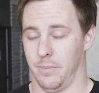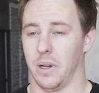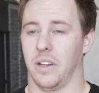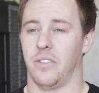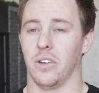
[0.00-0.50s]

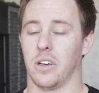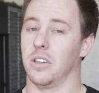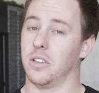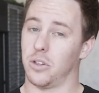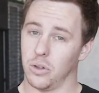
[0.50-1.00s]
But if you
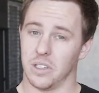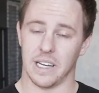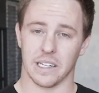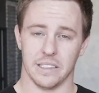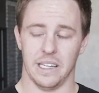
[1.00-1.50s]
can do the
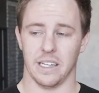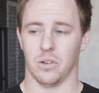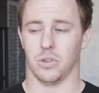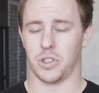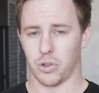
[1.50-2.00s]
technique
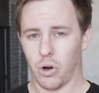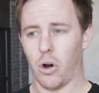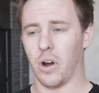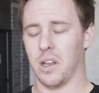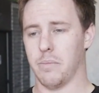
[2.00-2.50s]

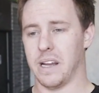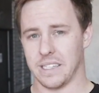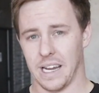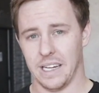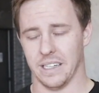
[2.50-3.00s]
strong and
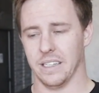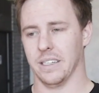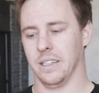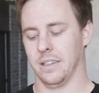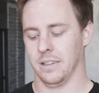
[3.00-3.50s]
maintain it,
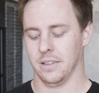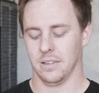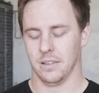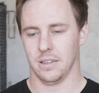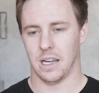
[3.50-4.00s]

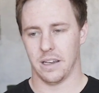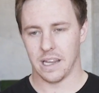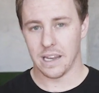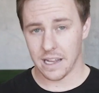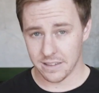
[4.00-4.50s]
and
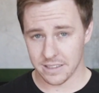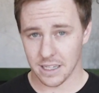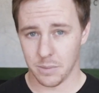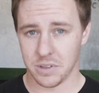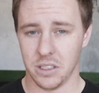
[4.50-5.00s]
then add the
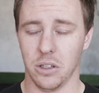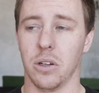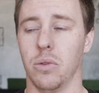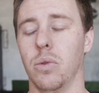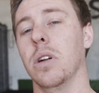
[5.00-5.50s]
steps, you
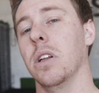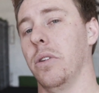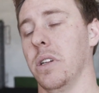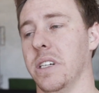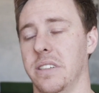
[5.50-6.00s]
can really,
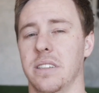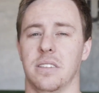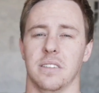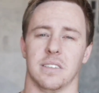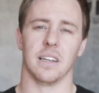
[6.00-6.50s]
really
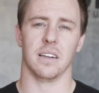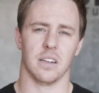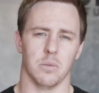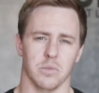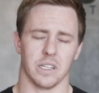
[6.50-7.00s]
assist your standing
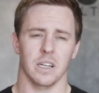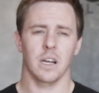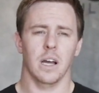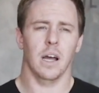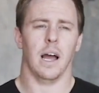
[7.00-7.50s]
tumbling.
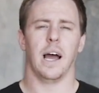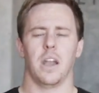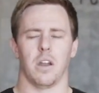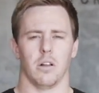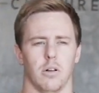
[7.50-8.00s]

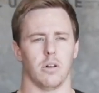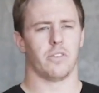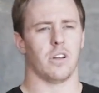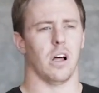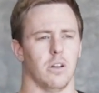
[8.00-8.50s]
And a lot
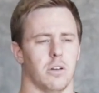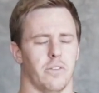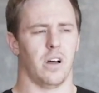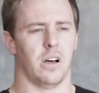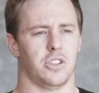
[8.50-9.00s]
of
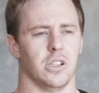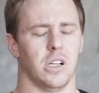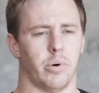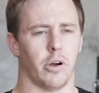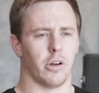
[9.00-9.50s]

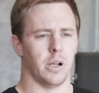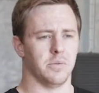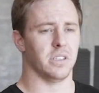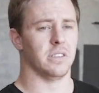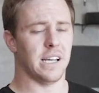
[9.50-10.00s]
cheerleading
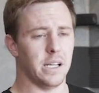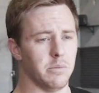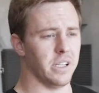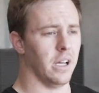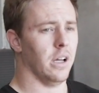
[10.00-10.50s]
programs and
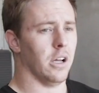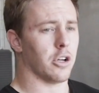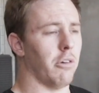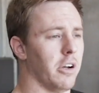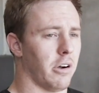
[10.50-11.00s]
teams
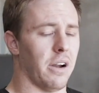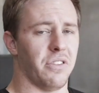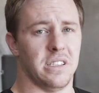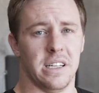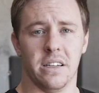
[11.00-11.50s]
choreograph
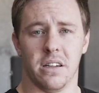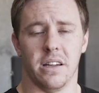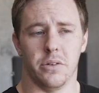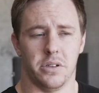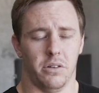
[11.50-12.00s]
this into
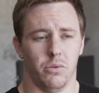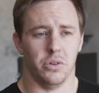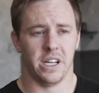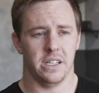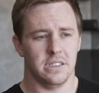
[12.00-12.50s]
their
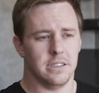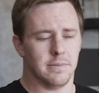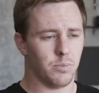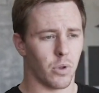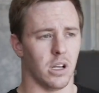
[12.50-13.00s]
routines,
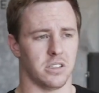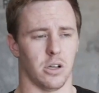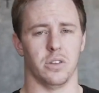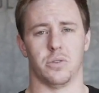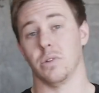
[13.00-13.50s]

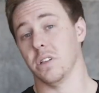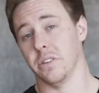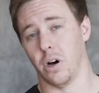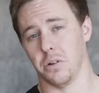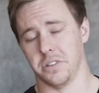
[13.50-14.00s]
so it's really
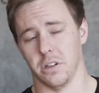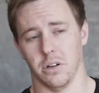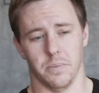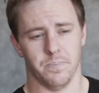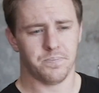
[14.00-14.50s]
vital to
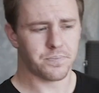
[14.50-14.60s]
learn.